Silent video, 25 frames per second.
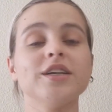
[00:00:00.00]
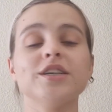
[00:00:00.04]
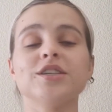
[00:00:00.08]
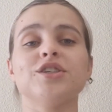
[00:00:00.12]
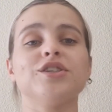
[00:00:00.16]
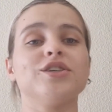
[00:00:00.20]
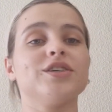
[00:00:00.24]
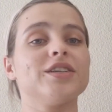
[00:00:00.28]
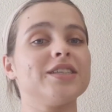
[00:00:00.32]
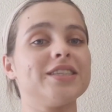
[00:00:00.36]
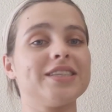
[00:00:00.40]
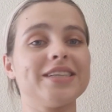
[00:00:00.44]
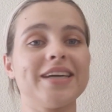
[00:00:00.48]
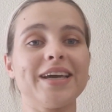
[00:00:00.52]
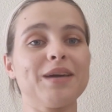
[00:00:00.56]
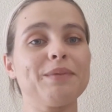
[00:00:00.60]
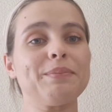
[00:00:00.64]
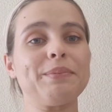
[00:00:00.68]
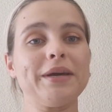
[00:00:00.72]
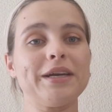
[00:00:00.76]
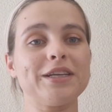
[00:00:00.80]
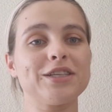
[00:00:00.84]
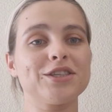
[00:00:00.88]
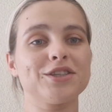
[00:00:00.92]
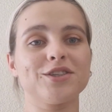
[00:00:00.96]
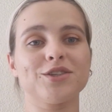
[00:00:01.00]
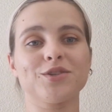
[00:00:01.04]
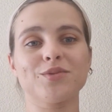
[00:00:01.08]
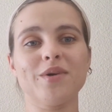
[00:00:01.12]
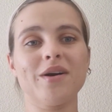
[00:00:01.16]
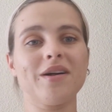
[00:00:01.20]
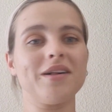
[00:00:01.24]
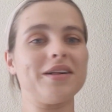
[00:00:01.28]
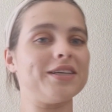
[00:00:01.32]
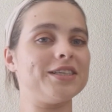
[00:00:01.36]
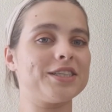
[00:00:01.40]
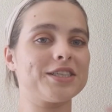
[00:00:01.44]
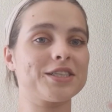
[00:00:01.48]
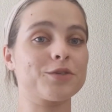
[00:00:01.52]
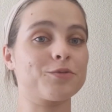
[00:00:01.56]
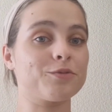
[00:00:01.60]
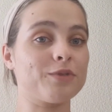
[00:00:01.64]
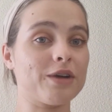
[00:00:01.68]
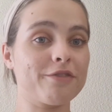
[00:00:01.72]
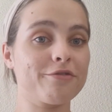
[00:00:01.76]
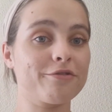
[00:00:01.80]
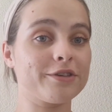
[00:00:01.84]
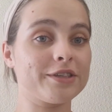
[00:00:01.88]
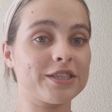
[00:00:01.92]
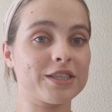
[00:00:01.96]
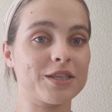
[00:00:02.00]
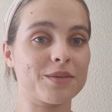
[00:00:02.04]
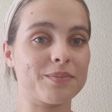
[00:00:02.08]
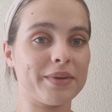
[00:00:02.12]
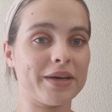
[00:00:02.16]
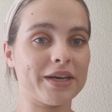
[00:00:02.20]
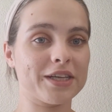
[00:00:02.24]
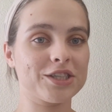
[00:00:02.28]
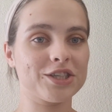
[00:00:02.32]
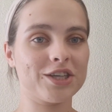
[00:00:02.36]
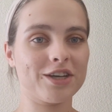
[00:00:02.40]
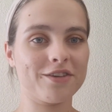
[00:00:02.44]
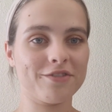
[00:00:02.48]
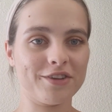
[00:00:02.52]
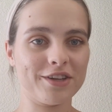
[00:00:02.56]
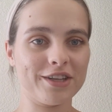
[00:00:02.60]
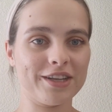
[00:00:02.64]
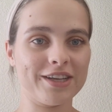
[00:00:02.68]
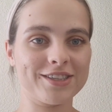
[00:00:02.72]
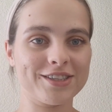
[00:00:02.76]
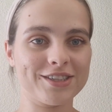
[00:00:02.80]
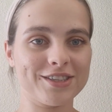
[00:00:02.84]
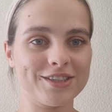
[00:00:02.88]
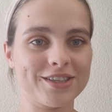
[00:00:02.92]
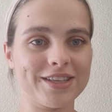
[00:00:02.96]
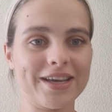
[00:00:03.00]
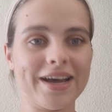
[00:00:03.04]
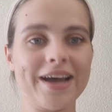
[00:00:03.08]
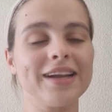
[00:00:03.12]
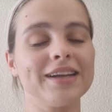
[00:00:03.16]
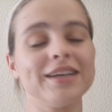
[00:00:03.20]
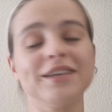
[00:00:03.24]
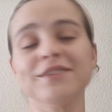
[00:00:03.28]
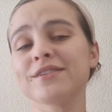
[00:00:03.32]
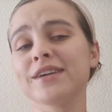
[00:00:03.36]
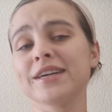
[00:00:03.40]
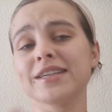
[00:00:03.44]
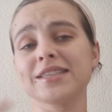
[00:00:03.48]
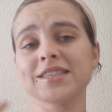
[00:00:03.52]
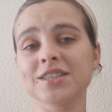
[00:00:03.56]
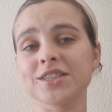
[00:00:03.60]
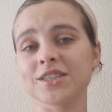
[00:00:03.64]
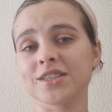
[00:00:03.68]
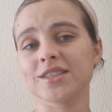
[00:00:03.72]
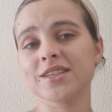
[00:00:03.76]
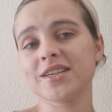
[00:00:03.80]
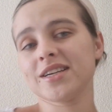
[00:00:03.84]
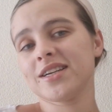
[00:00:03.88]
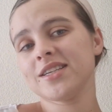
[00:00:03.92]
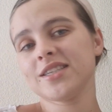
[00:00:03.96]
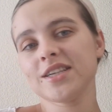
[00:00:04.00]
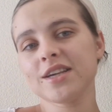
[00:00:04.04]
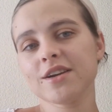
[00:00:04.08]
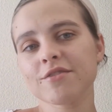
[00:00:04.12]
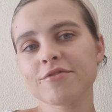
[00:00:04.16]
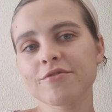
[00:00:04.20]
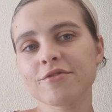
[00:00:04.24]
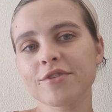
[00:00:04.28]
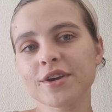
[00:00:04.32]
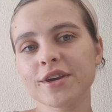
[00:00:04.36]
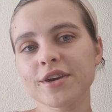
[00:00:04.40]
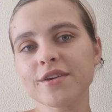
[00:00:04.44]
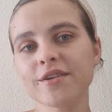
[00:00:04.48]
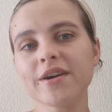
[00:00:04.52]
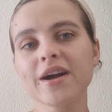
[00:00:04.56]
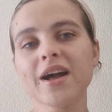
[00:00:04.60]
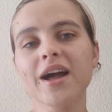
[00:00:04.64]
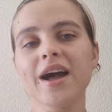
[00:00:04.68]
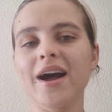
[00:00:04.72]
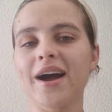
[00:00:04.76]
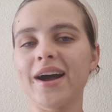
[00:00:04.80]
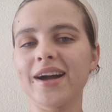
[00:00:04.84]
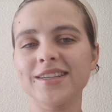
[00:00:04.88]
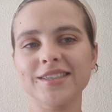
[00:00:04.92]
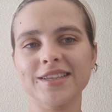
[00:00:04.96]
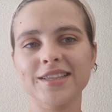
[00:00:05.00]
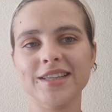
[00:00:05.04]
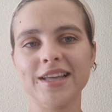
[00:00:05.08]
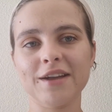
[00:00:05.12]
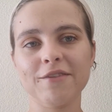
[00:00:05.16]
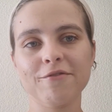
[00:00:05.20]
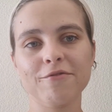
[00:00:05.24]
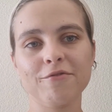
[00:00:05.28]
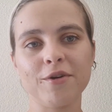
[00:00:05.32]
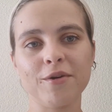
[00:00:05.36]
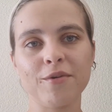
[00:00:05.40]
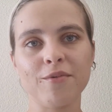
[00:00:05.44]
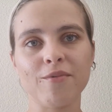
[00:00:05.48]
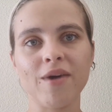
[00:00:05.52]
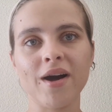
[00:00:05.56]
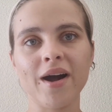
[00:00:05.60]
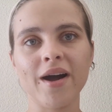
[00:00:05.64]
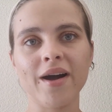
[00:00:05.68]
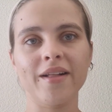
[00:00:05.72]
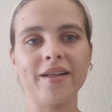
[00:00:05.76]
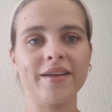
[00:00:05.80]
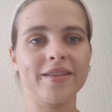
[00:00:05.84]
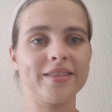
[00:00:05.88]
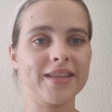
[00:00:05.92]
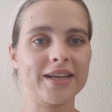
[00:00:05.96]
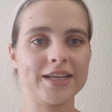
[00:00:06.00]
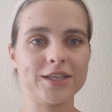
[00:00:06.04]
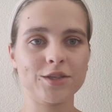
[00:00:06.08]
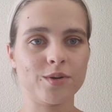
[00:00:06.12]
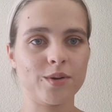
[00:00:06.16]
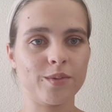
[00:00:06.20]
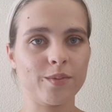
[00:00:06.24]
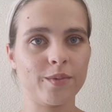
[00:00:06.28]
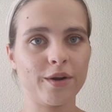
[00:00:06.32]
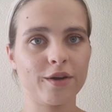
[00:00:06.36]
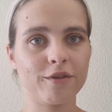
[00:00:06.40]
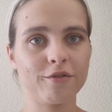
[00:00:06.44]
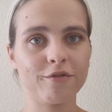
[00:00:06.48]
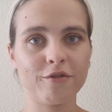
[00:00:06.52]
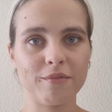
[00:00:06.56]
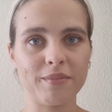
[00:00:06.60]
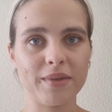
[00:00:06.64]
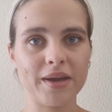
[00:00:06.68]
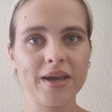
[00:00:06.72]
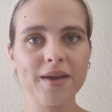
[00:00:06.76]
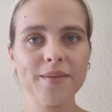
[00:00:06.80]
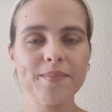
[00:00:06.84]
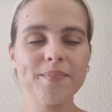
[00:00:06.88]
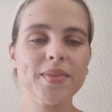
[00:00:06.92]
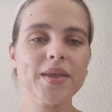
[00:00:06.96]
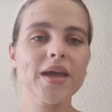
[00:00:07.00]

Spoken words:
So you can take a picture as well and just reference the picture if you need to do that. And if that's just easier for you, I did that for a while and that's what worked for me.